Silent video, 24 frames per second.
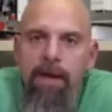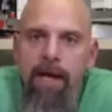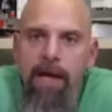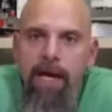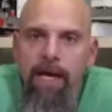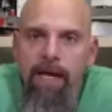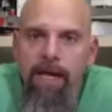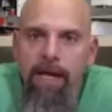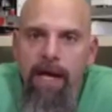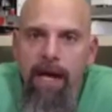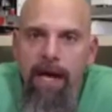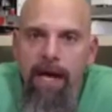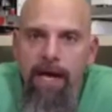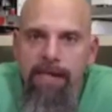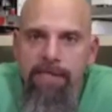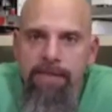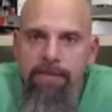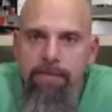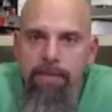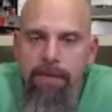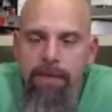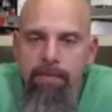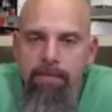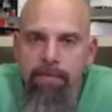And as
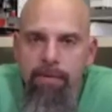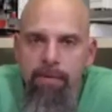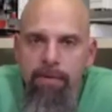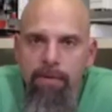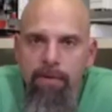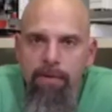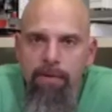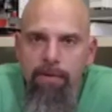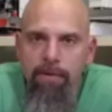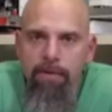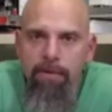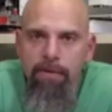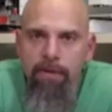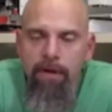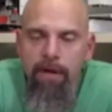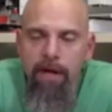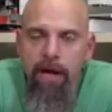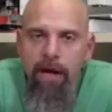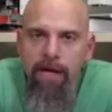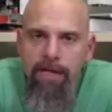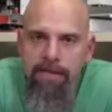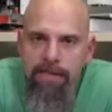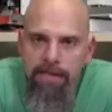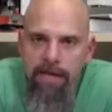people
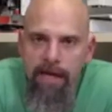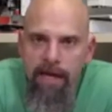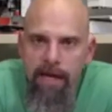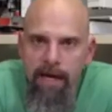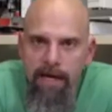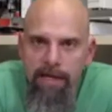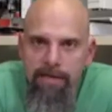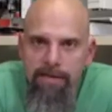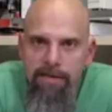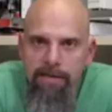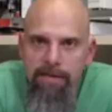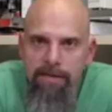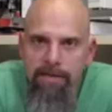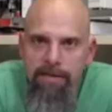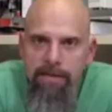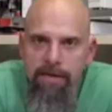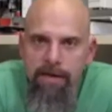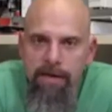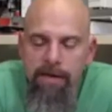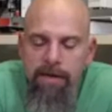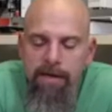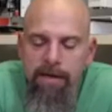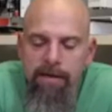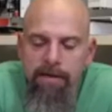contact,
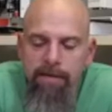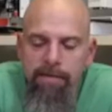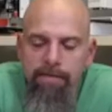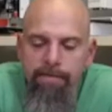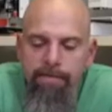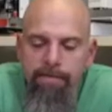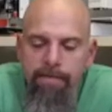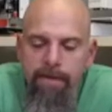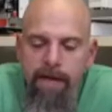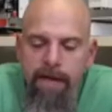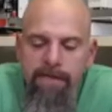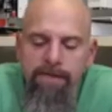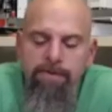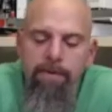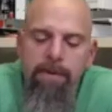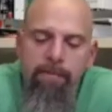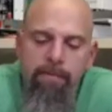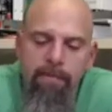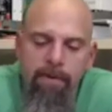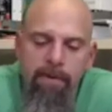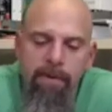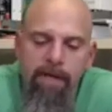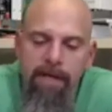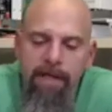uh, as
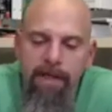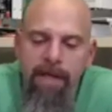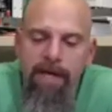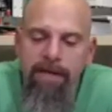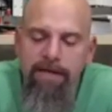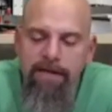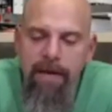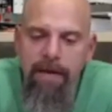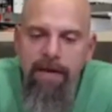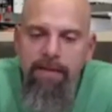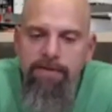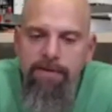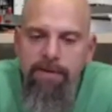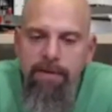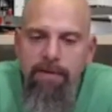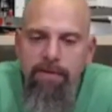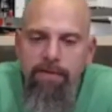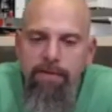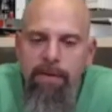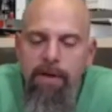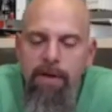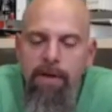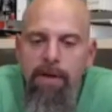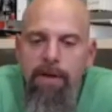people in that time zone
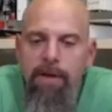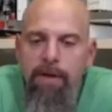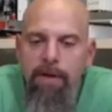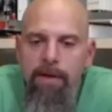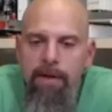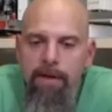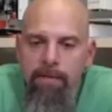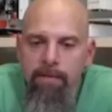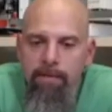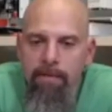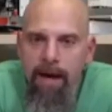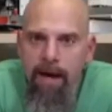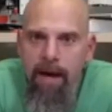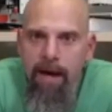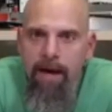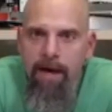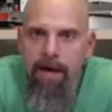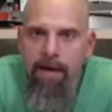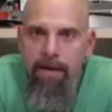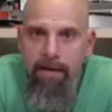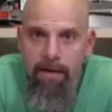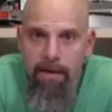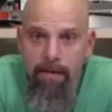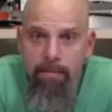buy
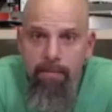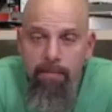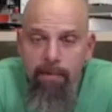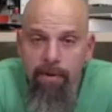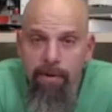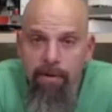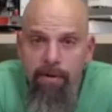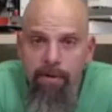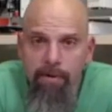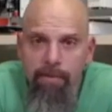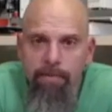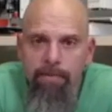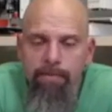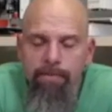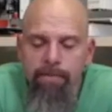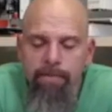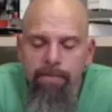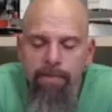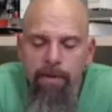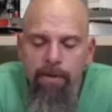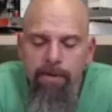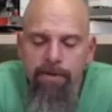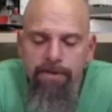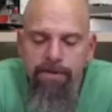a printer
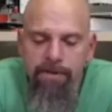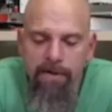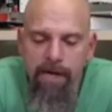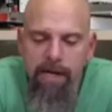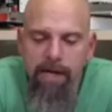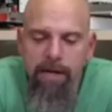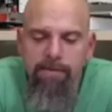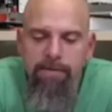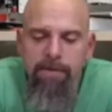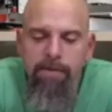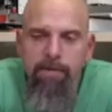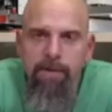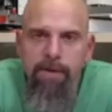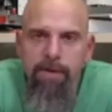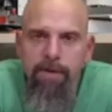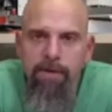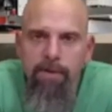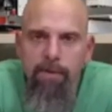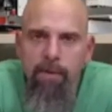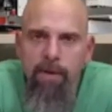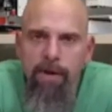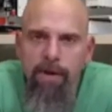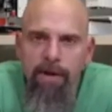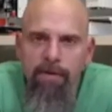or sign up to build or
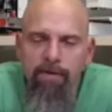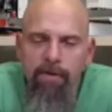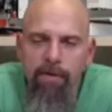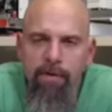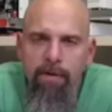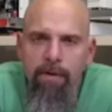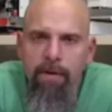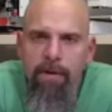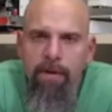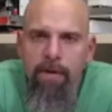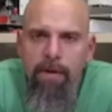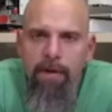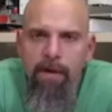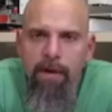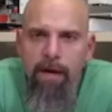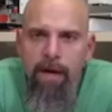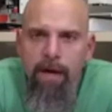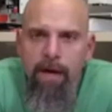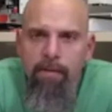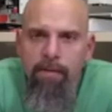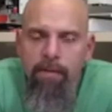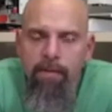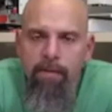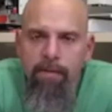whatever,
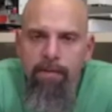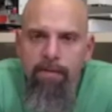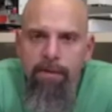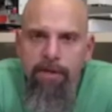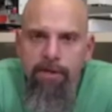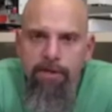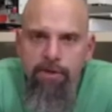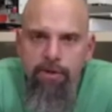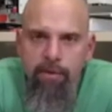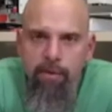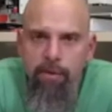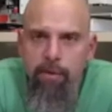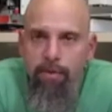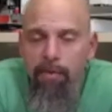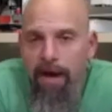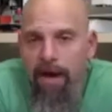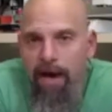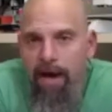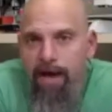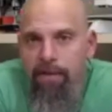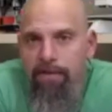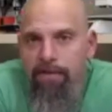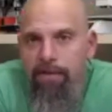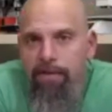um, it would be a shorter
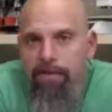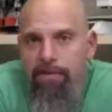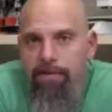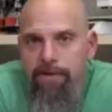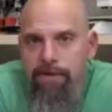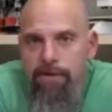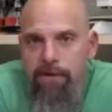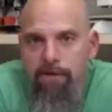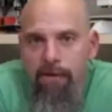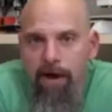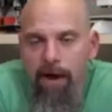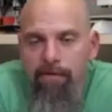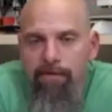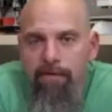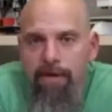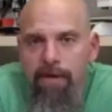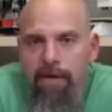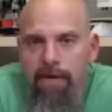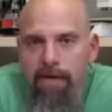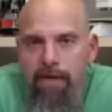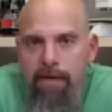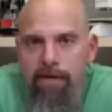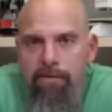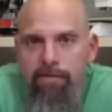path
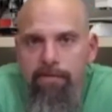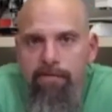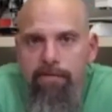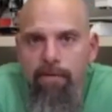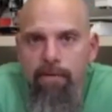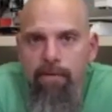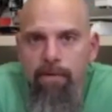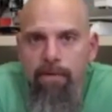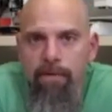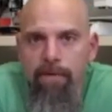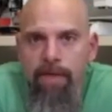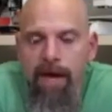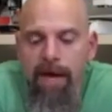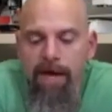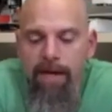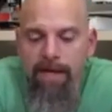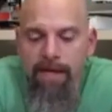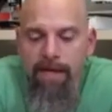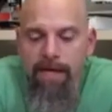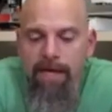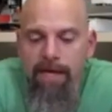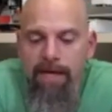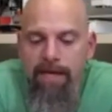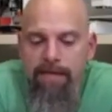geographically for that
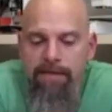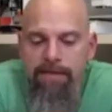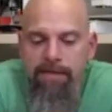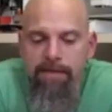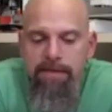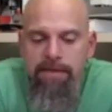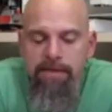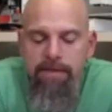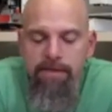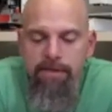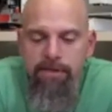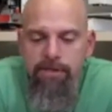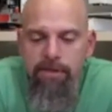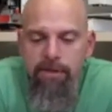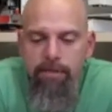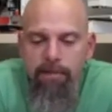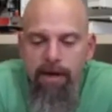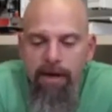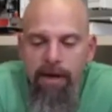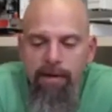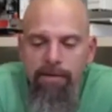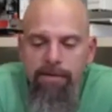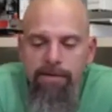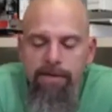kit to ship
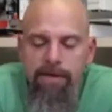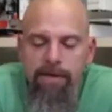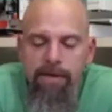out.